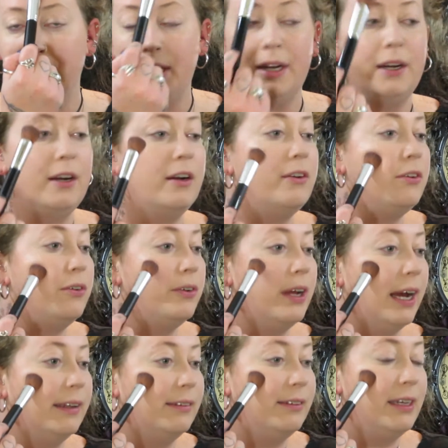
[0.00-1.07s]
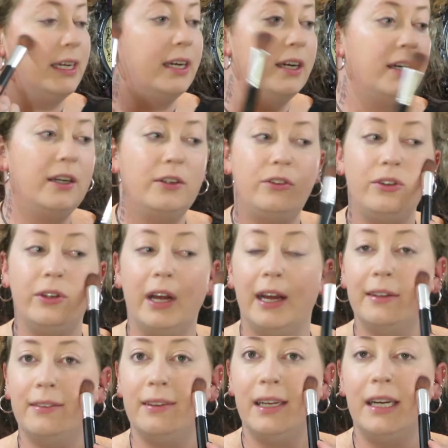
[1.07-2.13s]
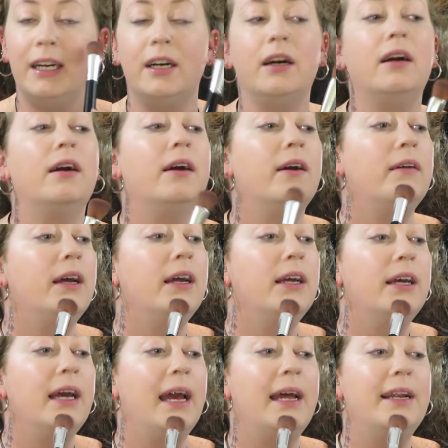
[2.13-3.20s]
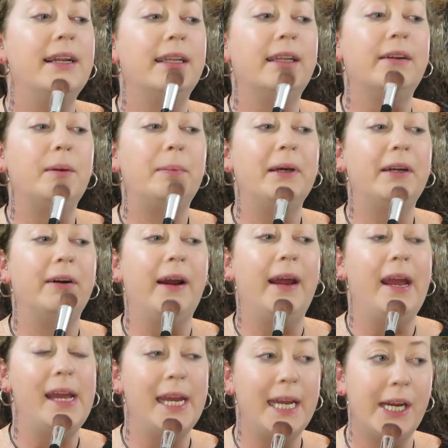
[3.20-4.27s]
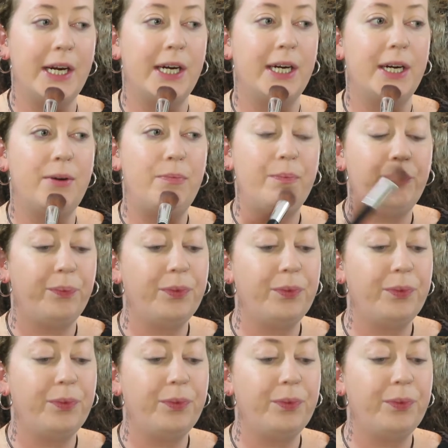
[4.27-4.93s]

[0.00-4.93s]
here, 2 dots here, 2 dots here, and a little bit right here,